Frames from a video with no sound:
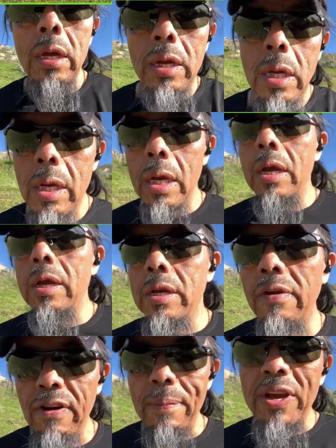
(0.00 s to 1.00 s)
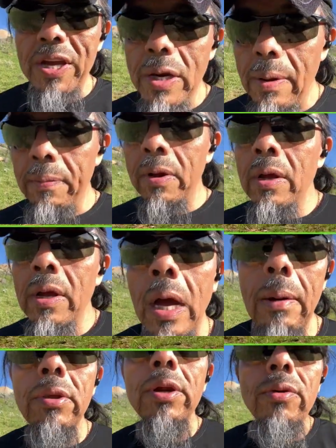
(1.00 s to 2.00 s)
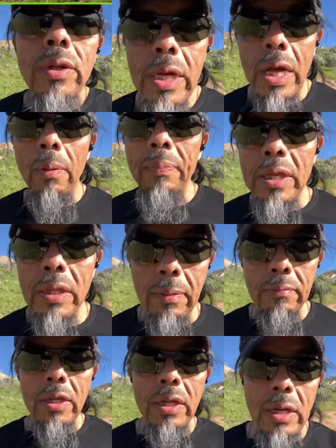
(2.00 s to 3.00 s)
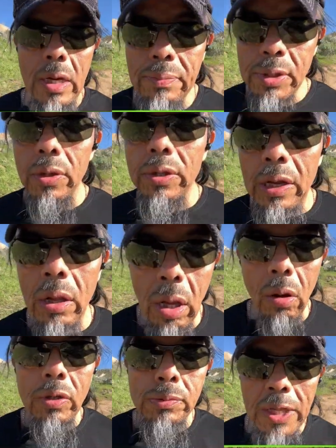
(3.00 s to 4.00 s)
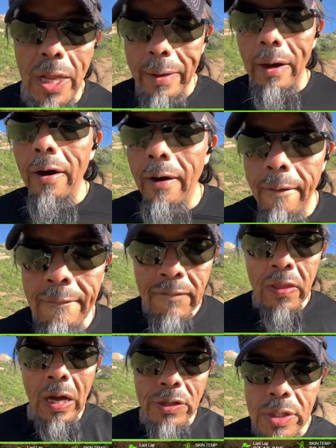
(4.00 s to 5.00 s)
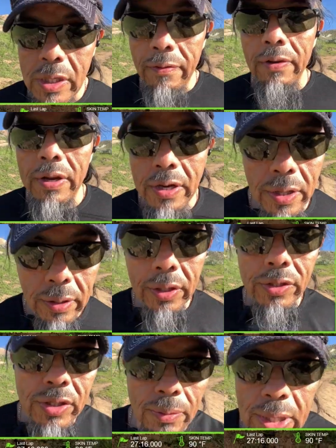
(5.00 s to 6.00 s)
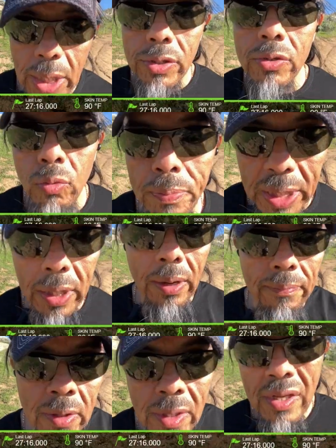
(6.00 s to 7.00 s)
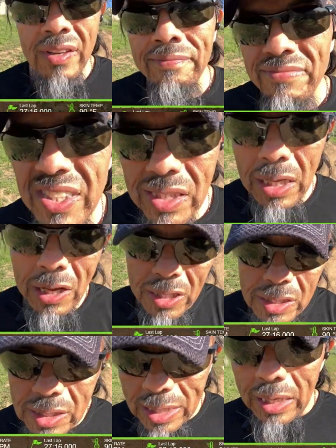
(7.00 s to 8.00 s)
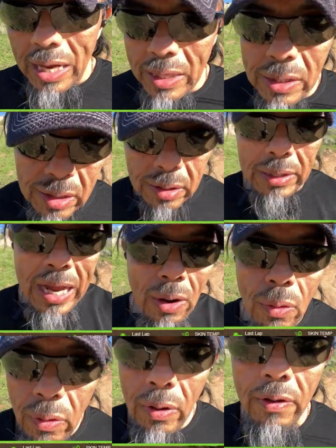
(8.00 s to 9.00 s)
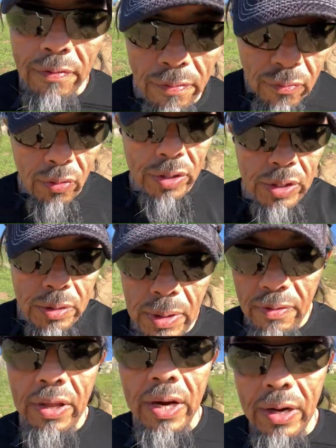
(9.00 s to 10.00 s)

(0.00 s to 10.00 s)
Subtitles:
And if I pick it up, I'm literally helping them clean up. So they'll always be like, oh, I'll just leave it here because somebody else will pick it up. Thing is, I now have risen about that, and I'm